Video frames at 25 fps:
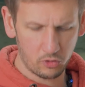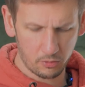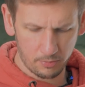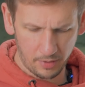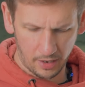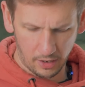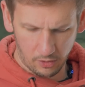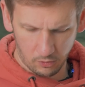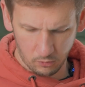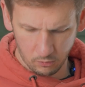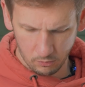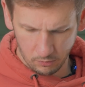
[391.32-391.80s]

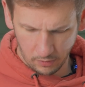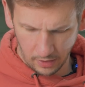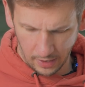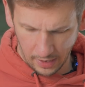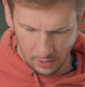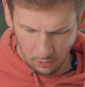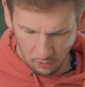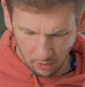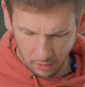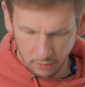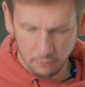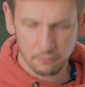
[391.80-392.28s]
about
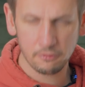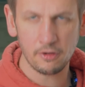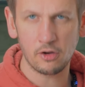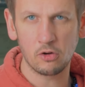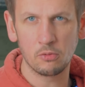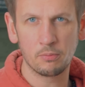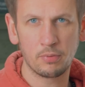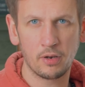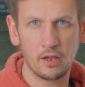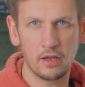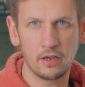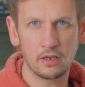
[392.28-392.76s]
how I
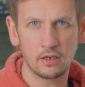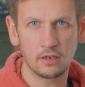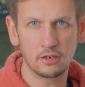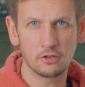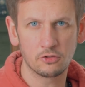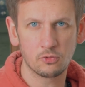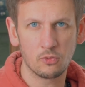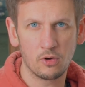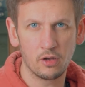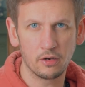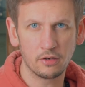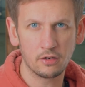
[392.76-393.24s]
felt playing
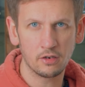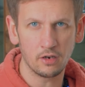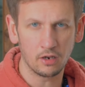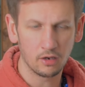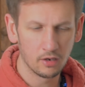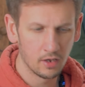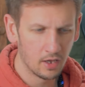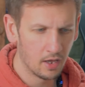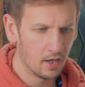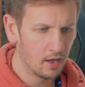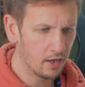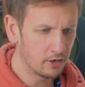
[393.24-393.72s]
each one. You know,
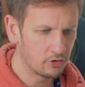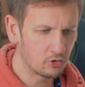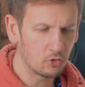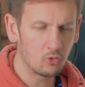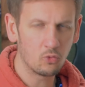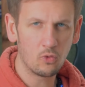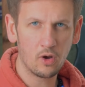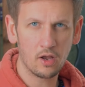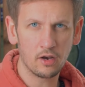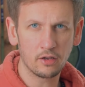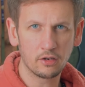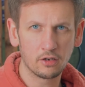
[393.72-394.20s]
it's all
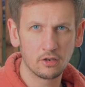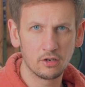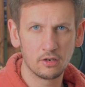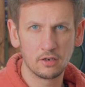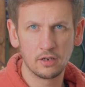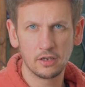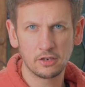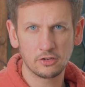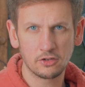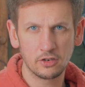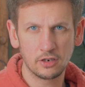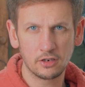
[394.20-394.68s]
well and good
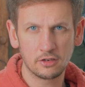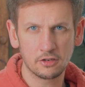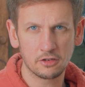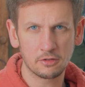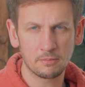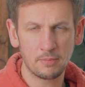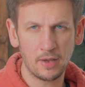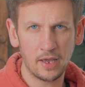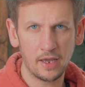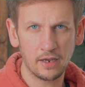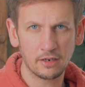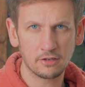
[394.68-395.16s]
listening to
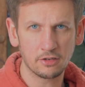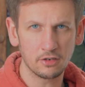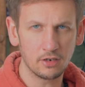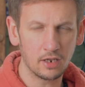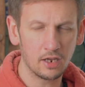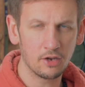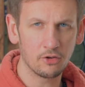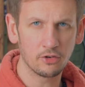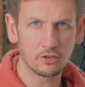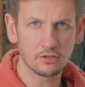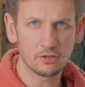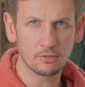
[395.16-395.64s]
specs and
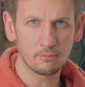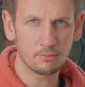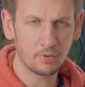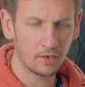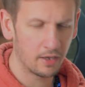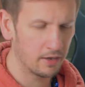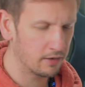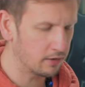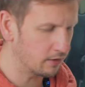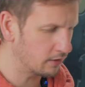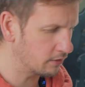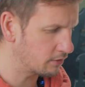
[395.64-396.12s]
hearing some
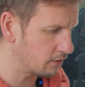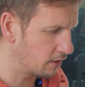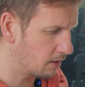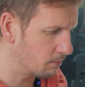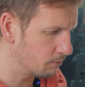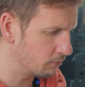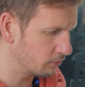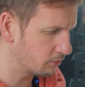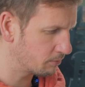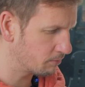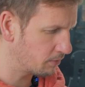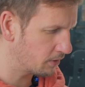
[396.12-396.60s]
playing
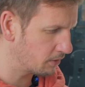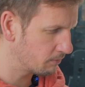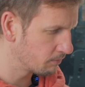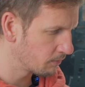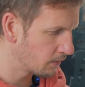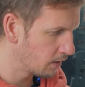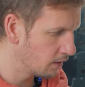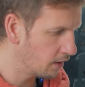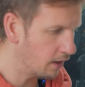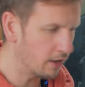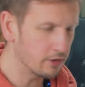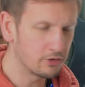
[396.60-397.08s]
examples, but
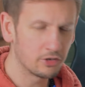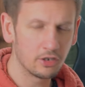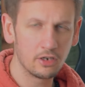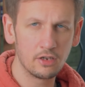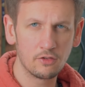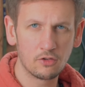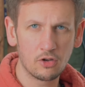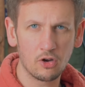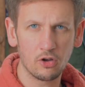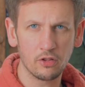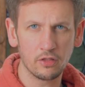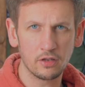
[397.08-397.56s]
until
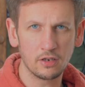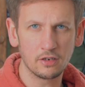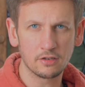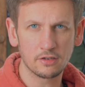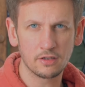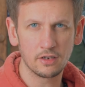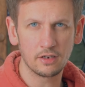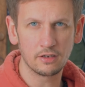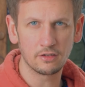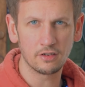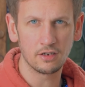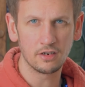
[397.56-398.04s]
you've got these
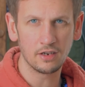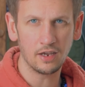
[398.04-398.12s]
things in